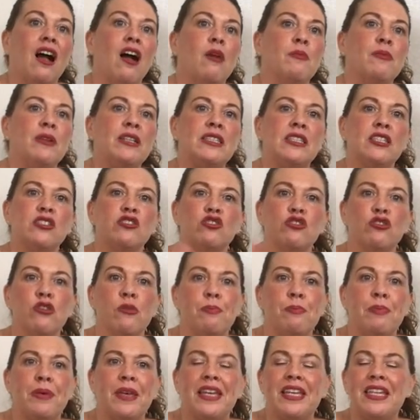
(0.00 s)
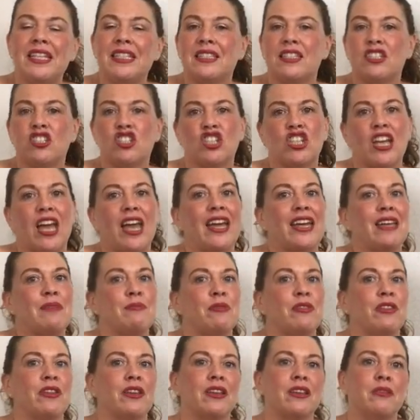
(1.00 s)
It's a trapeze
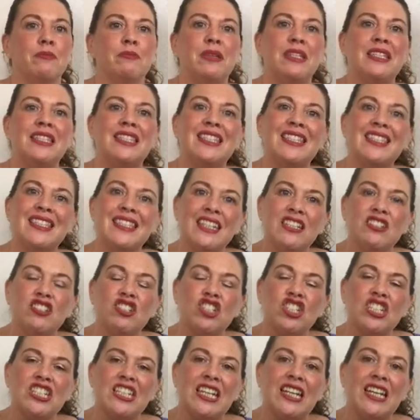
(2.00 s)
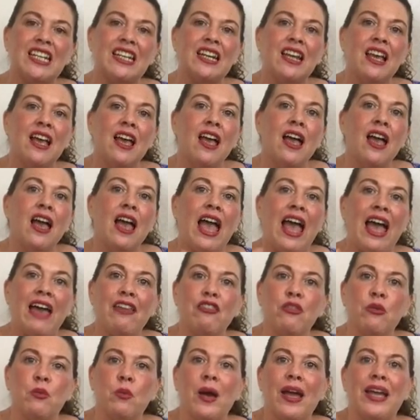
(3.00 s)
shape that can be cinched in
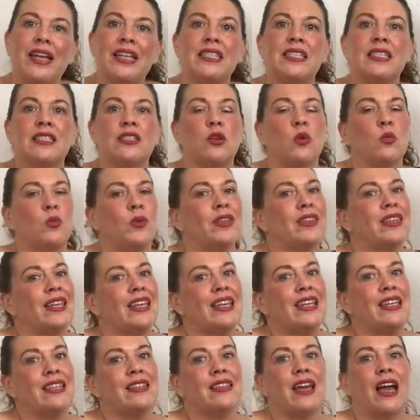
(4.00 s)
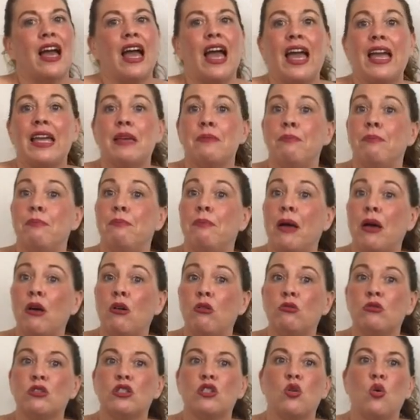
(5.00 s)
at the waist with either a
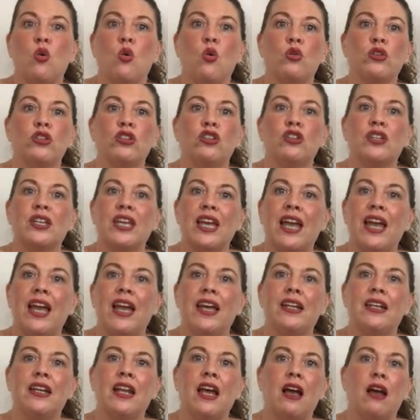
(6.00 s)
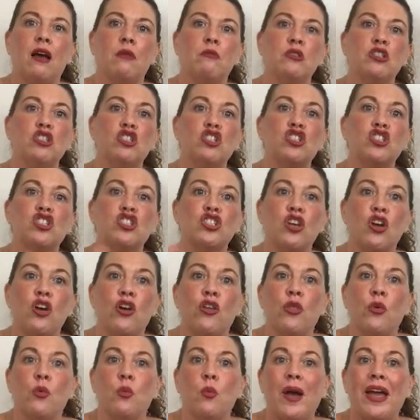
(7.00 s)
belt, or you can
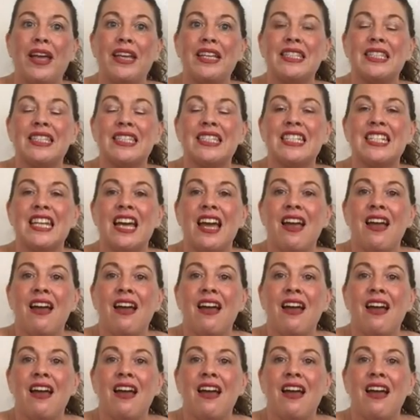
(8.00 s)
shear the waist